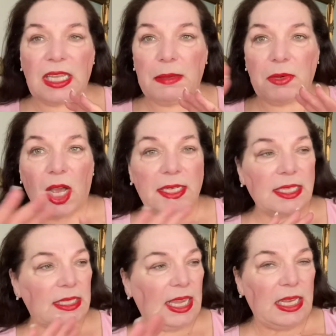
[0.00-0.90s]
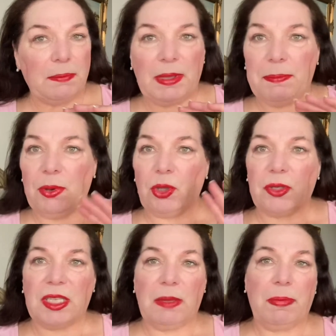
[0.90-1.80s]
him not to date people or
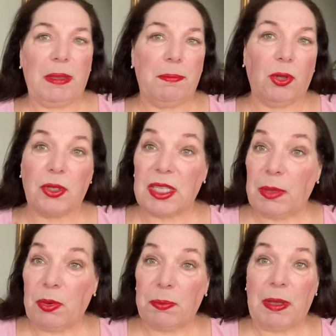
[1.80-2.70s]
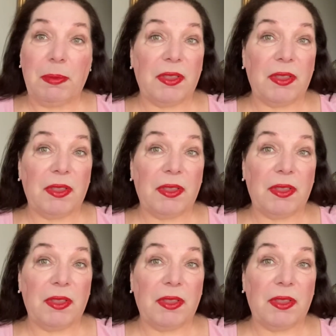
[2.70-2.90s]
see people or sleep with people.